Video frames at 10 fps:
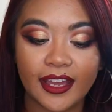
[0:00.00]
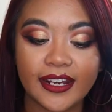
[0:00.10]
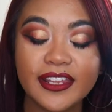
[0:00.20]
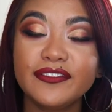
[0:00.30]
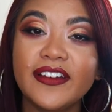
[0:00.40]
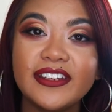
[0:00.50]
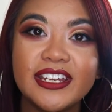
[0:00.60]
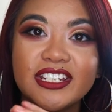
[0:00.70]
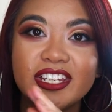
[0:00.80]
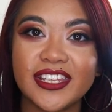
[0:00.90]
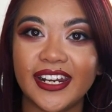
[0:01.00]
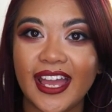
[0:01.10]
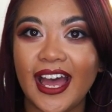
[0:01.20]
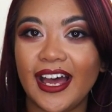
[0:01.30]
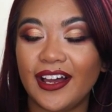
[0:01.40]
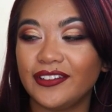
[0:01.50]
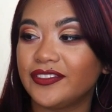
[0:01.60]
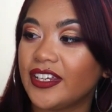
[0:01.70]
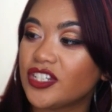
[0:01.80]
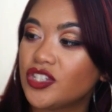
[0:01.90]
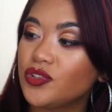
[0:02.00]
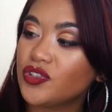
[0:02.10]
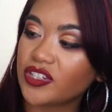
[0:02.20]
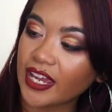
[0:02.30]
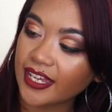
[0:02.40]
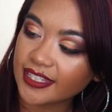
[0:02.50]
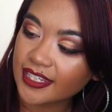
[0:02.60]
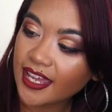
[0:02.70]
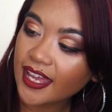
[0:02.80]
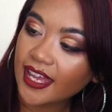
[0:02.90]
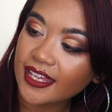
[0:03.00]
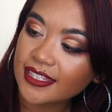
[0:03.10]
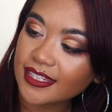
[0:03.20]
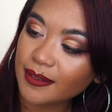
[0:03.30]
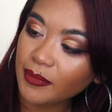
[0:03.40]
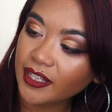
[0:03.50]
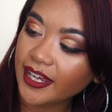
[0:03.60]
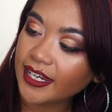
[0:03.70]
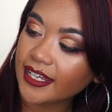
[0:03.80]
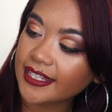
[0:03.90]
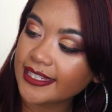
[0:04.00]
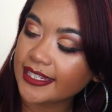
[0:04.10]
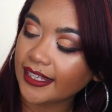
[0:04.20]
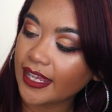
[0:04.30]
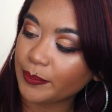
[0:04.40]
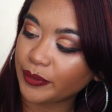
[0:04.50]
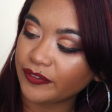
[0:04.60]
Another foundation that I have in two shades is the Milani Conceal and